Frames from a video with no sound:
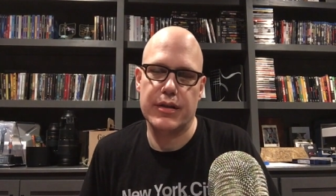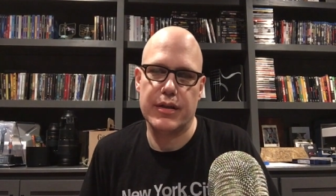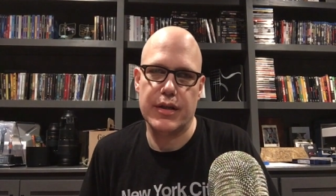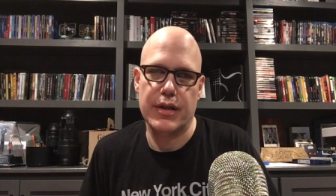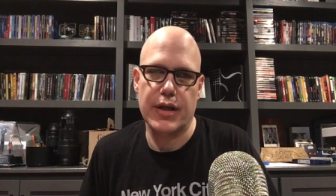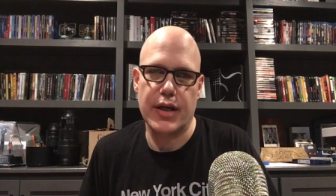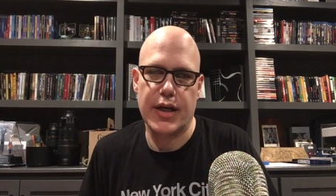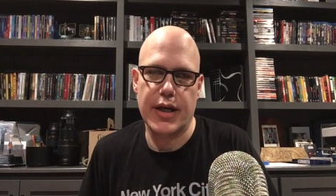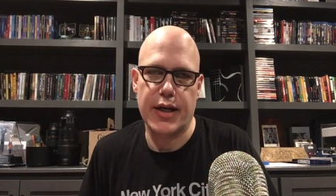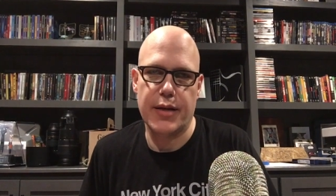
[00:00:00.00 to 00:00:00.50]

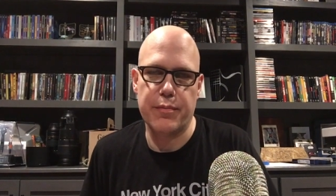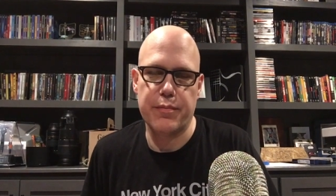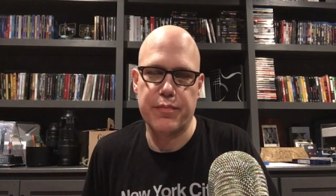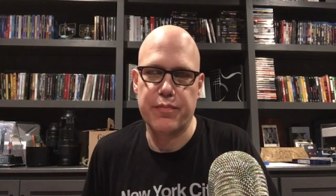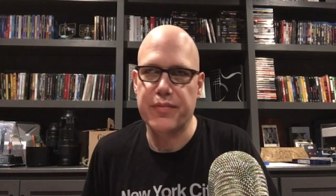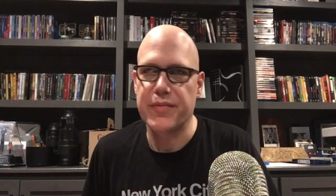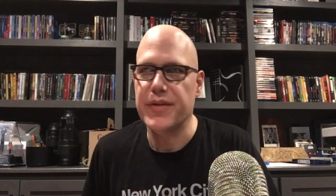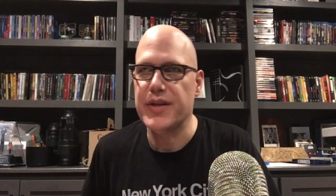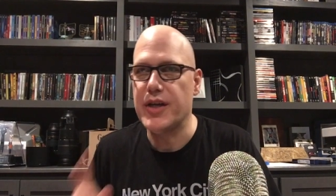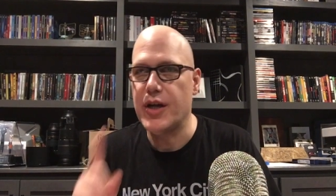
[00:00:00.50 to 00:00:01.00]
Um,
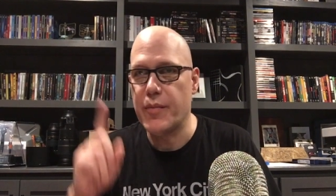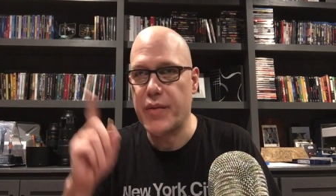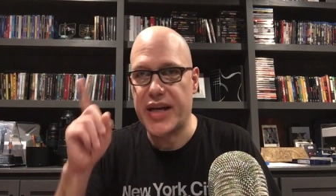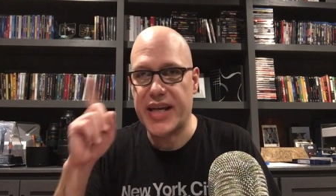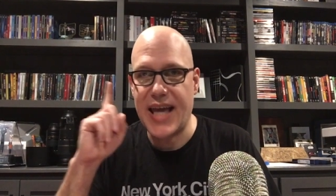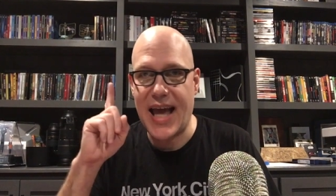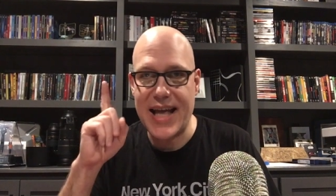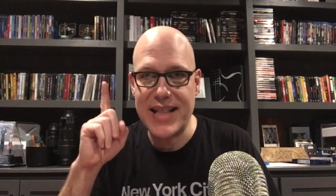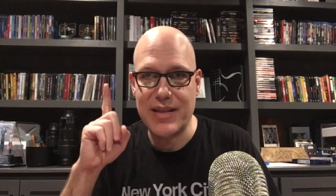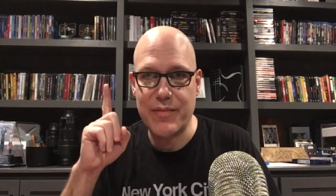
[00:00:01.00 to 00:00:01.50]
hear my
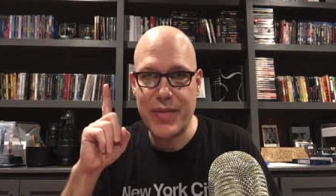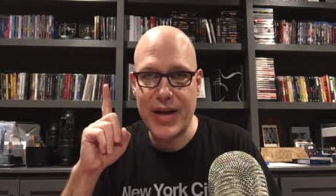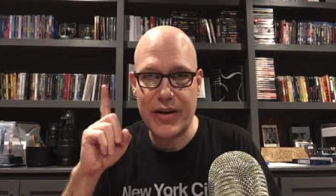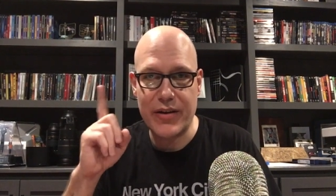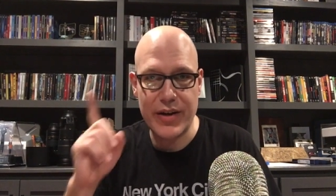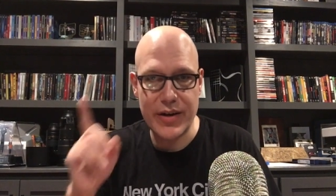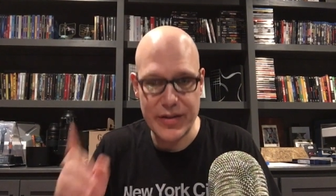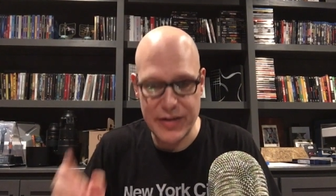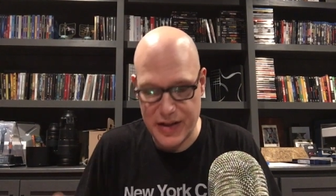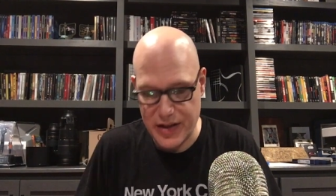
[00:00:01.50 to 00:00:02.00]
cat in the
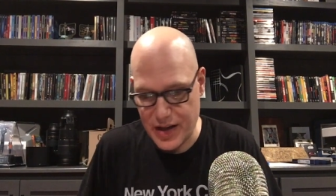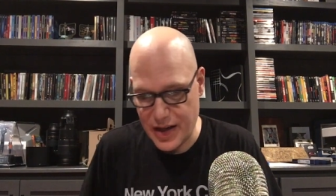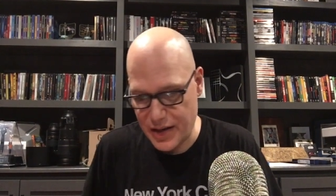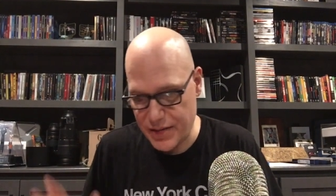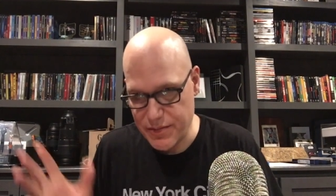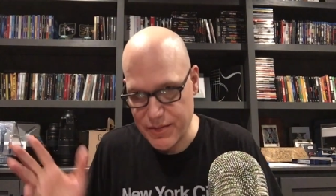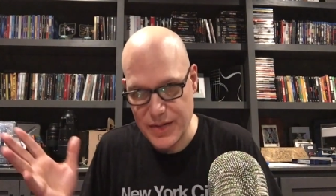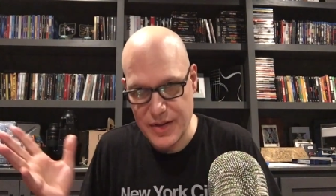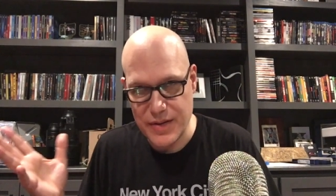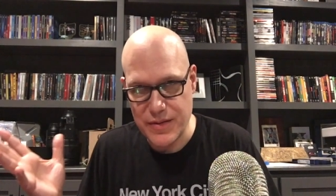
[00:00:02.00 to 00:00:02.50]
background.
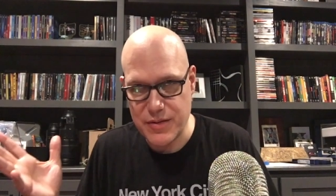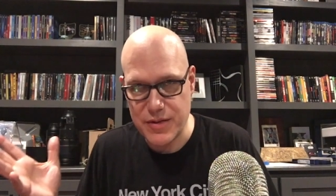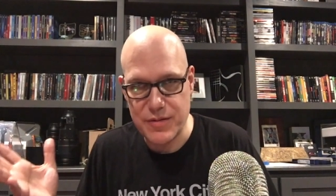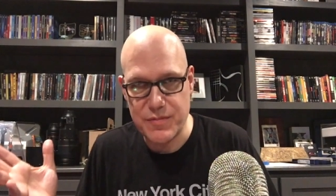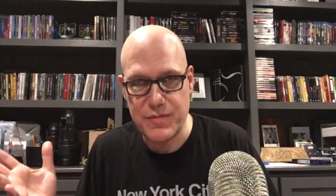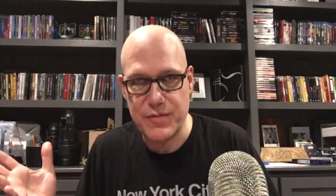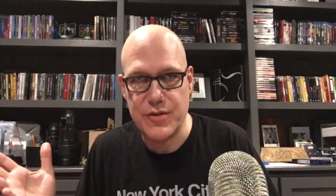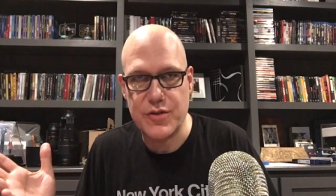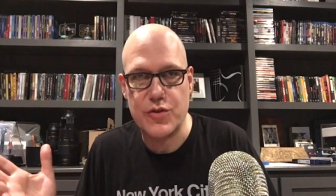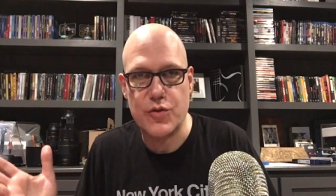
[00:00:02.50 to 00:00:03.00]
It's
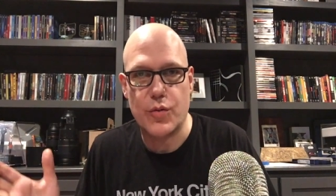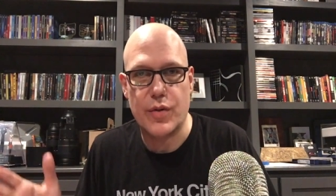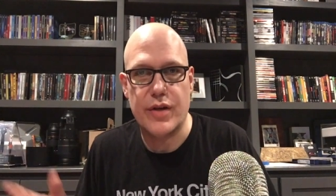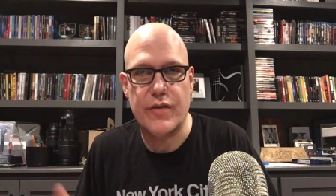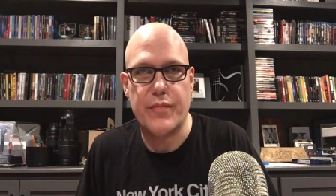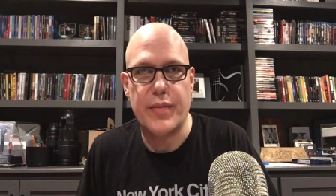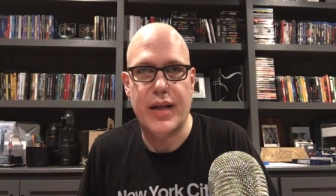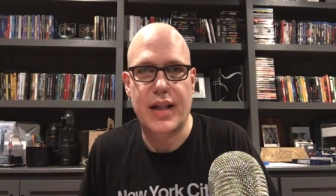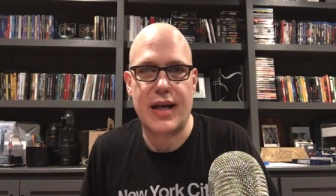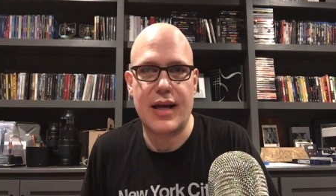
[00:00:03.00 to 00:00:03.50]
the story of
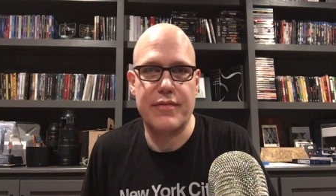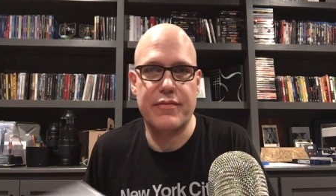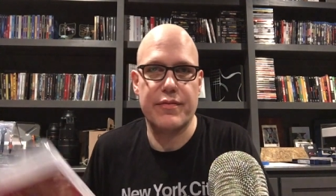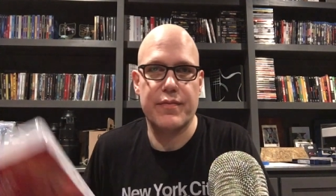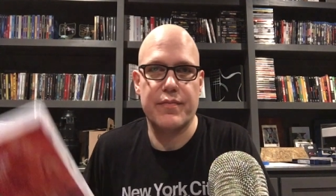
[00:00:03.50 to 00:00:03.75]
my life.